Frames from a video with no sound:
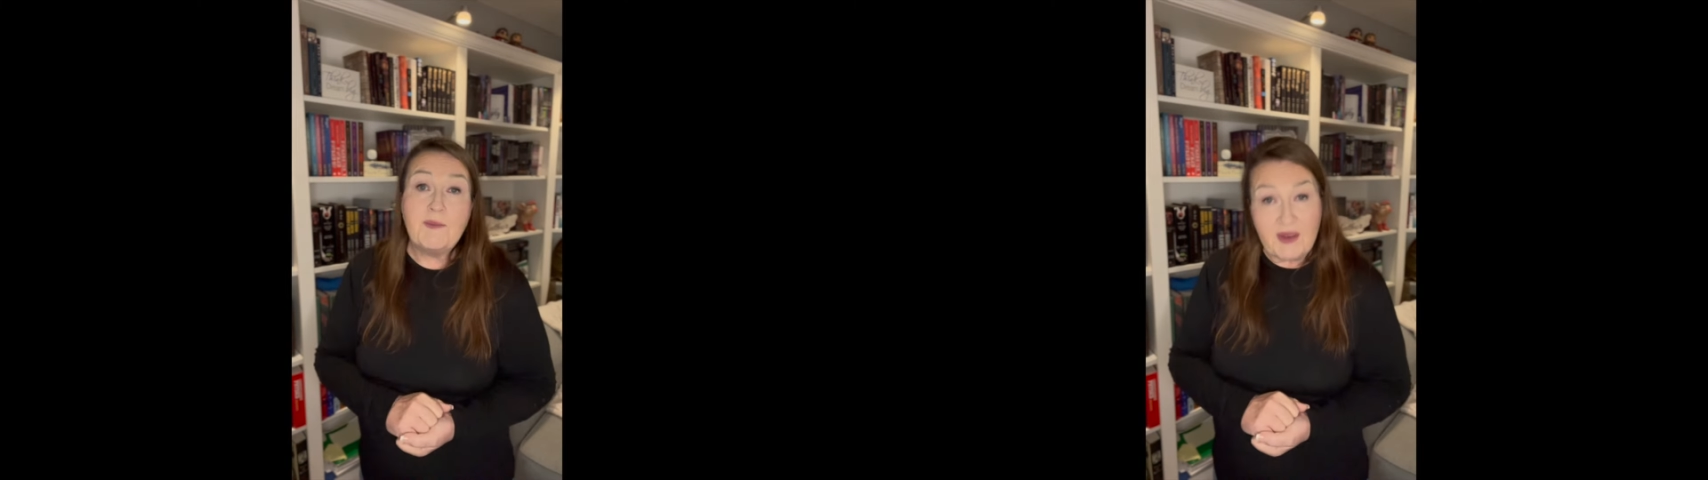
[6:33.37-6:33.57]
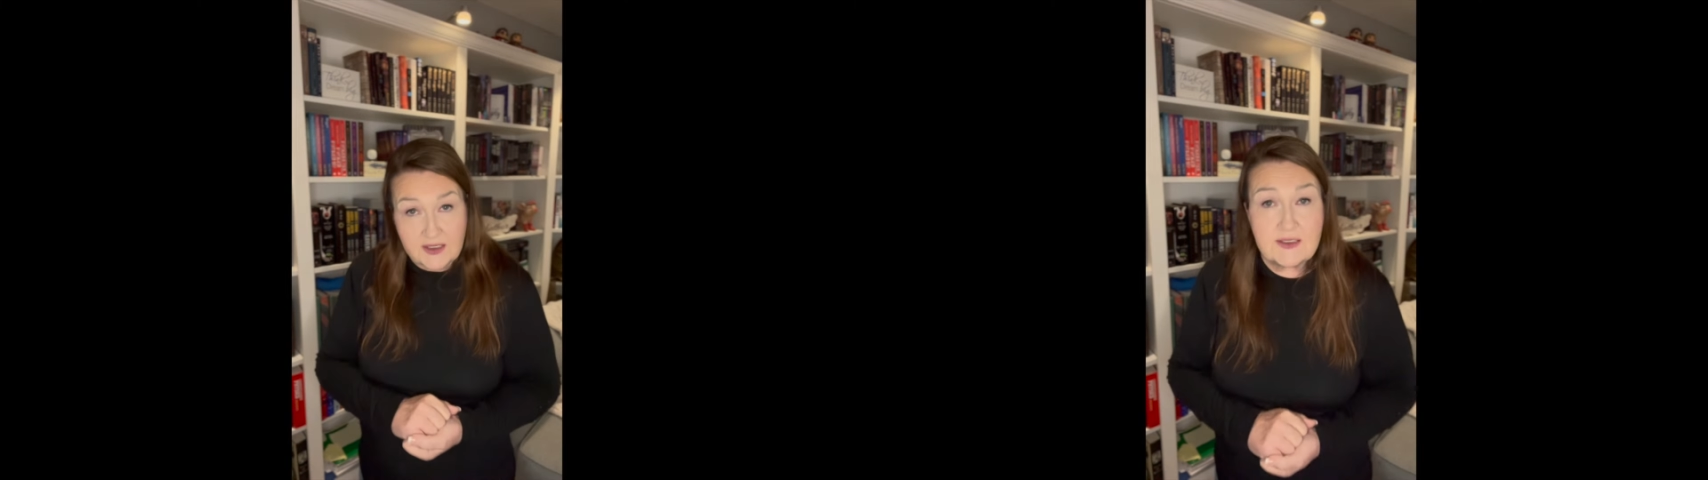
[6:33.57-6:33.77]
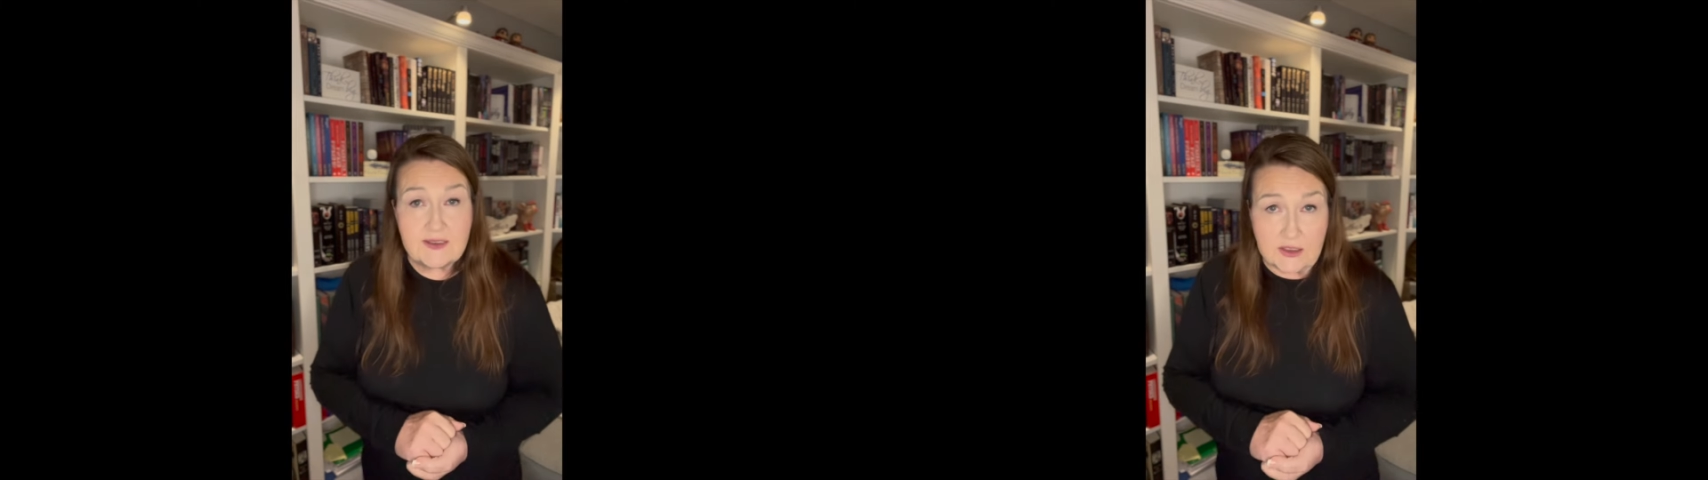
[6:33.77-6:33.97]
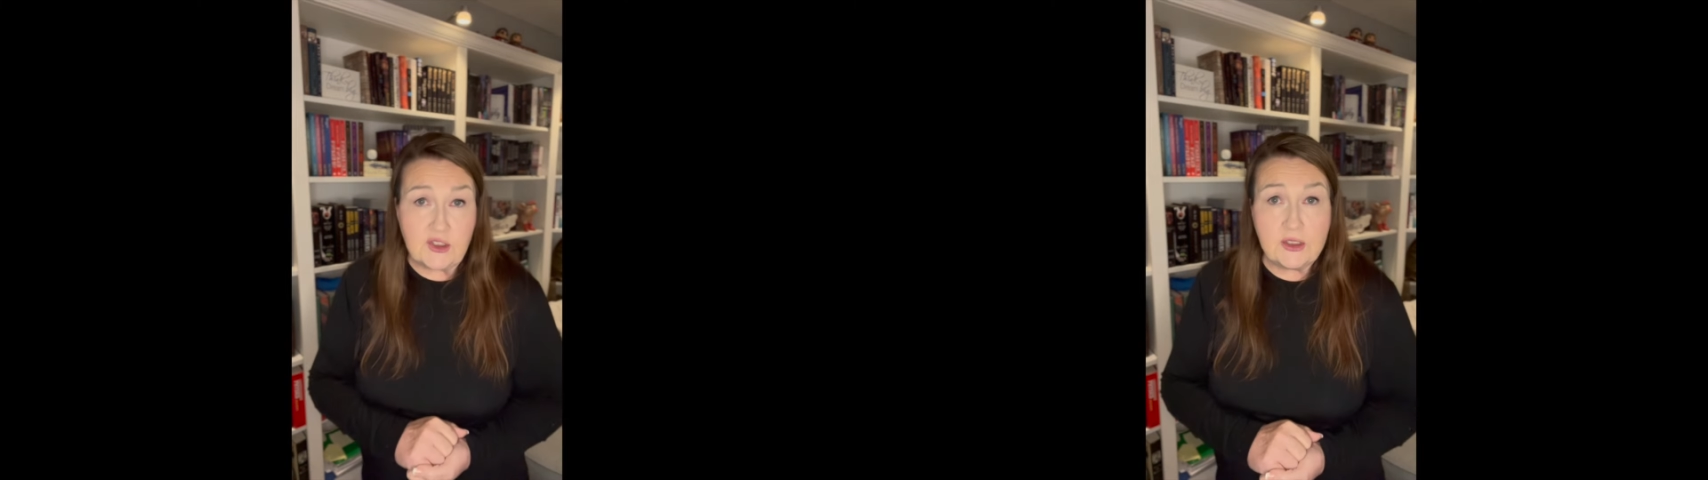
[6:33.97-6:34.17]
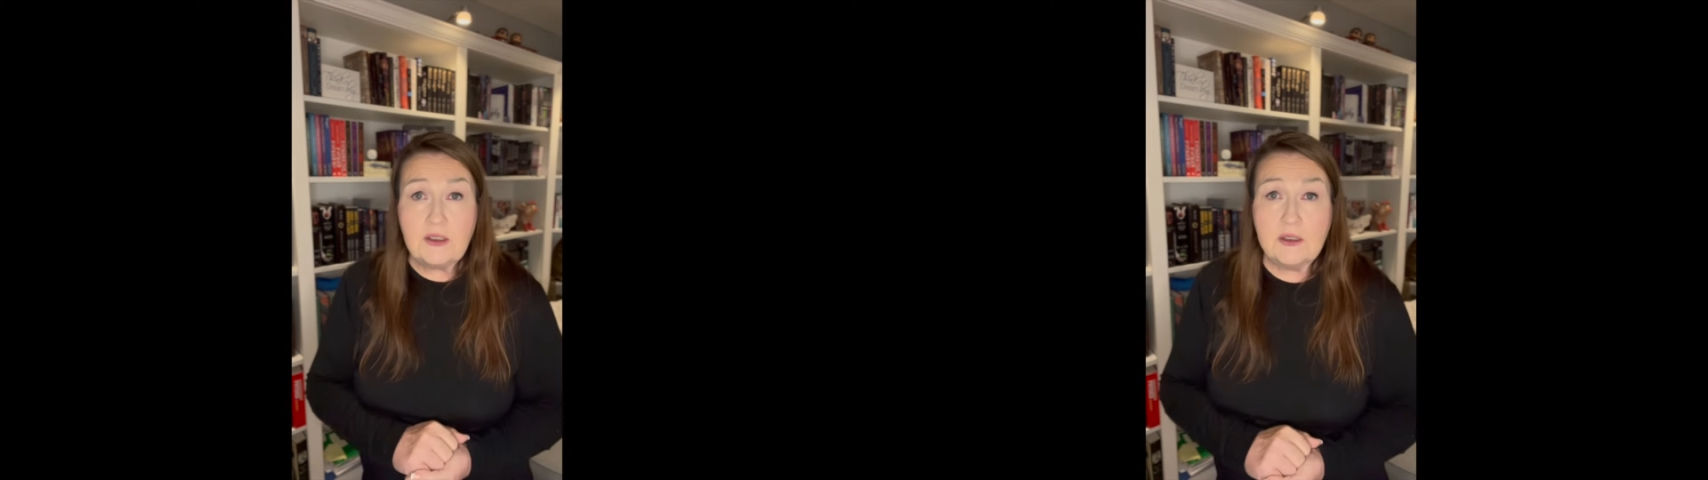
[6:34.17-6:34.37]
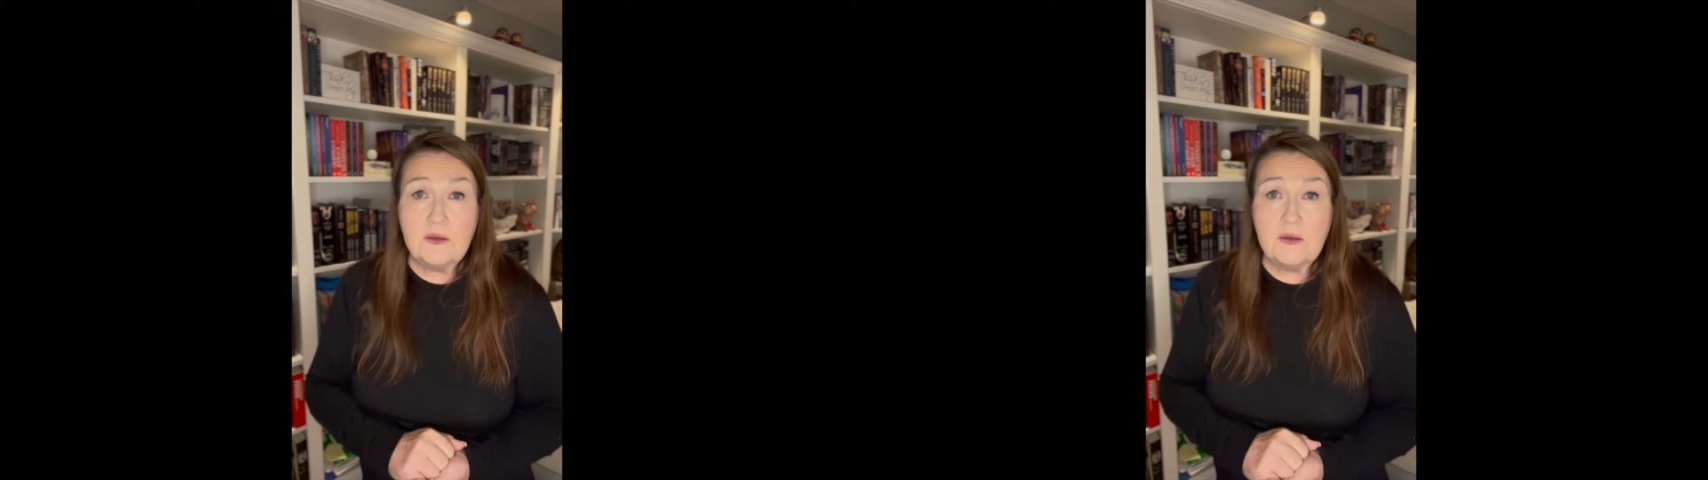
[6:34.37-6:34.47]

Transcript: I made a decision